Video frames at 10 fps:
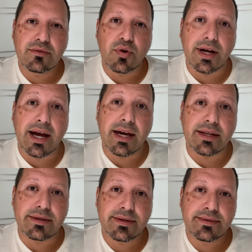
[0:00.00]
What
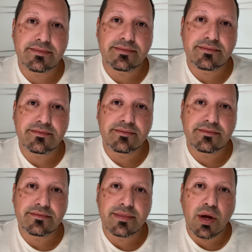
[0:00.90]
guidance?
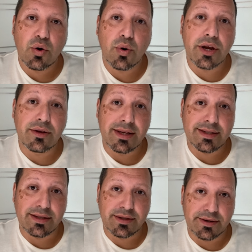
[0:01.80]
Who are you
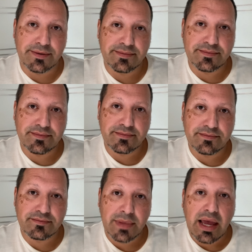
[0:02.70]
listening to?
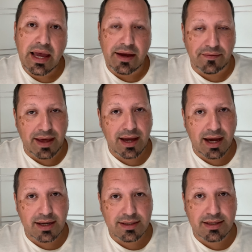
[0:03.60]
If that
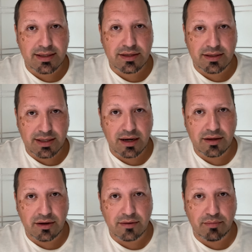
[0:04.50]
guidance is to sit
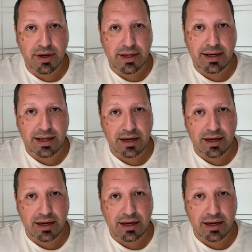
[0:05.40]
on your butt and